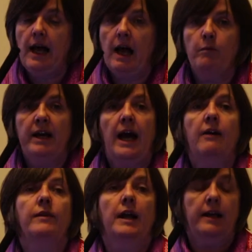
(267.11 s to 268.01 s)
And we
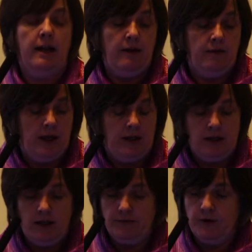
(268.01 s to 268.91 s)
have
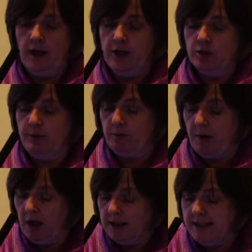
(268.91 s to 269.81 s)
a lot of knowledge about
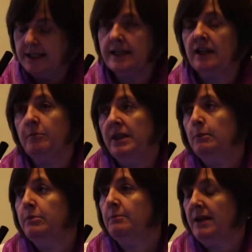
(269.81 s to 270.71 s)
policies that have been
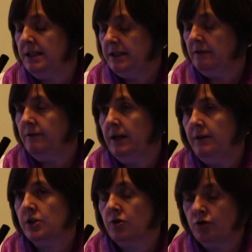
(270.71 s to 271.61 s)
implemented in
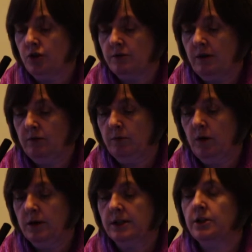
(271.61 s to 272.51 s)
various countries around the
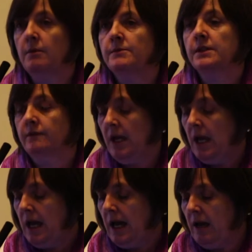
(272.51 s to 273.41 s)
world in terms of
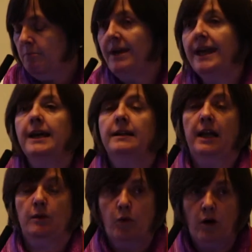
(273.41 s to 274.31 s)
making
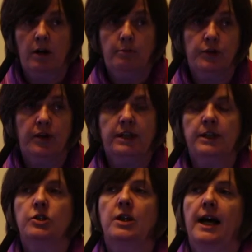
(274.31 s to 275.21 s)
that work and putting it
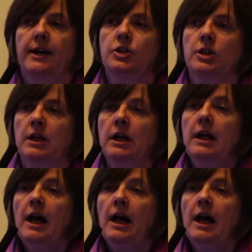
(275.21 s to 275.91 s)
into action.